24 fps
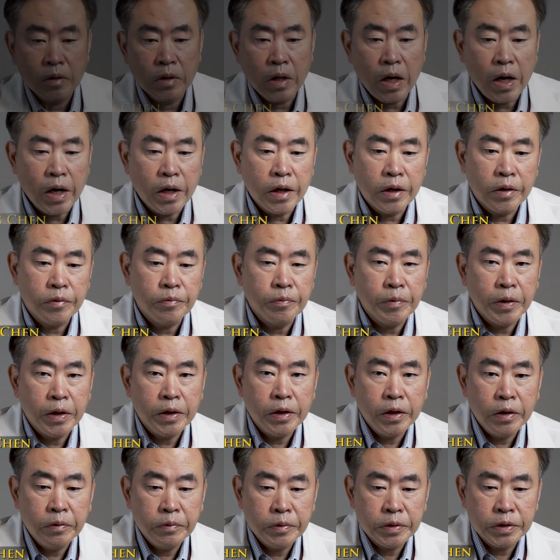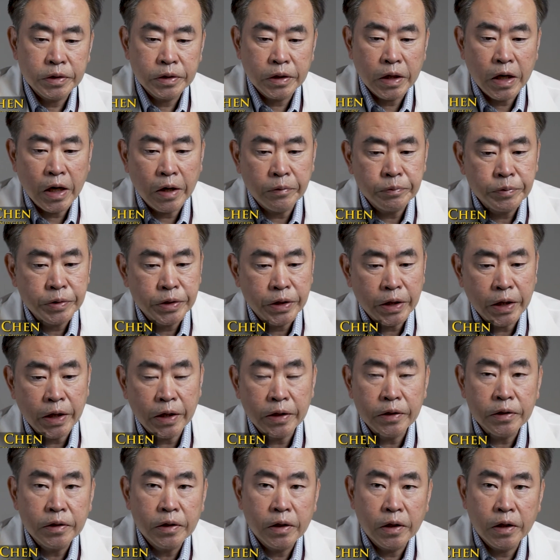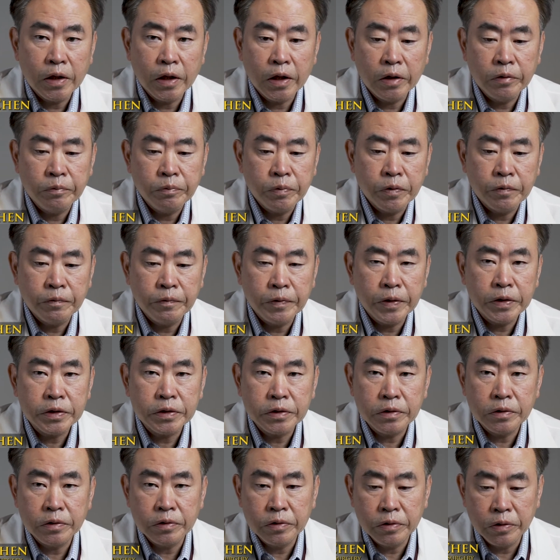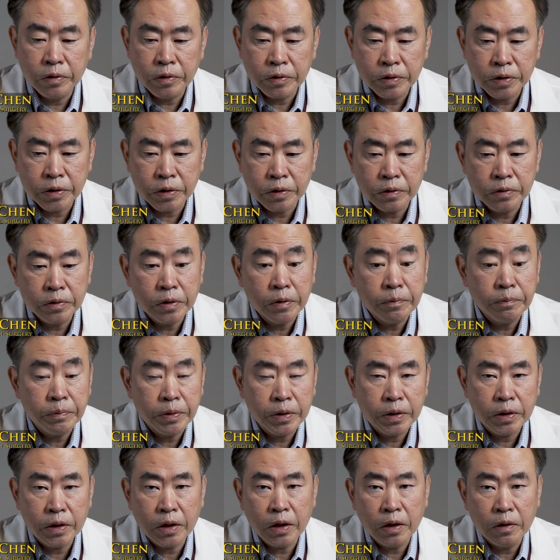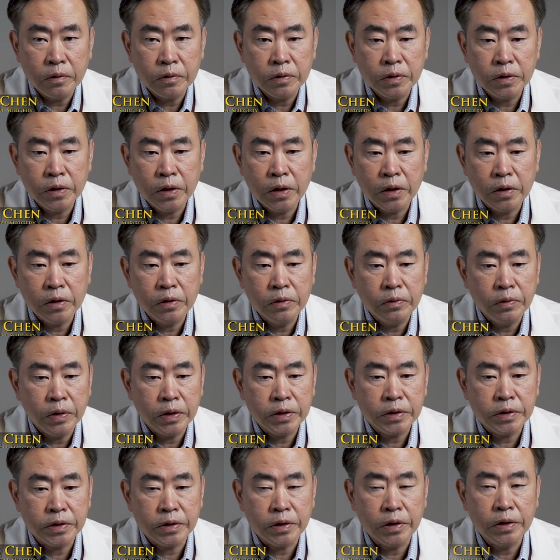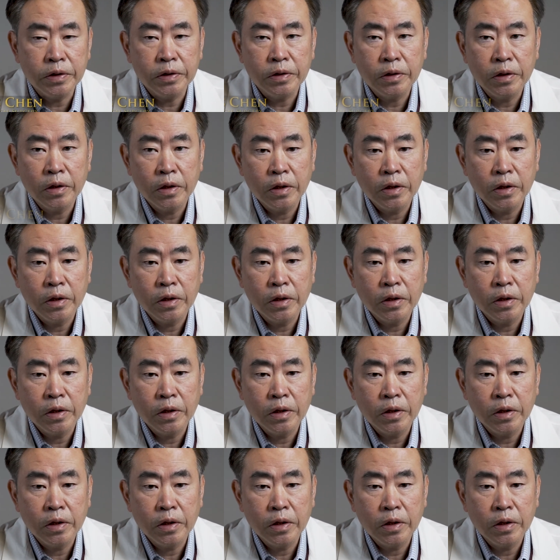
Hi, my name is Tom Chen, and I am Professor of Neurosurgery and Pathology at USC.